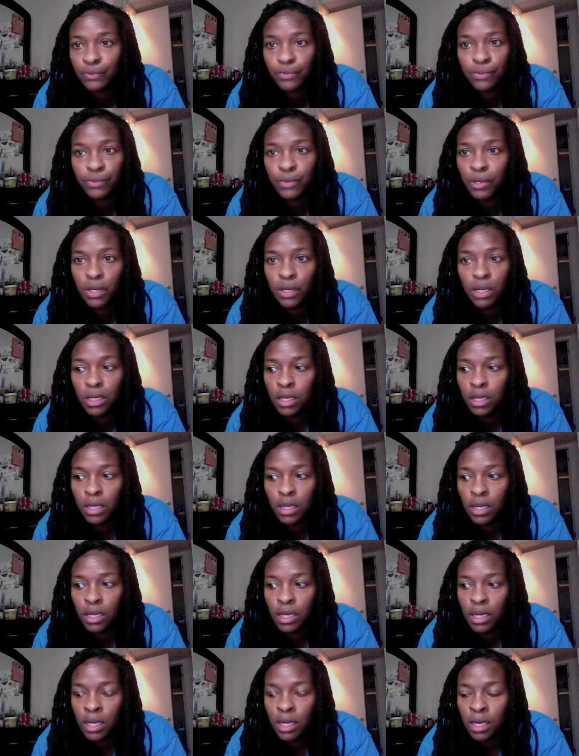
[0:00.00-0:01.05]

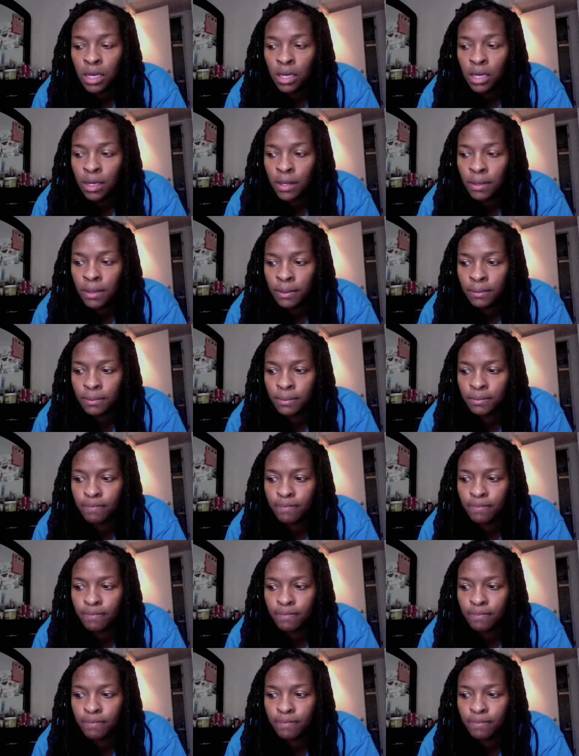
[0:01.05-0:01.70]
Nothing is said.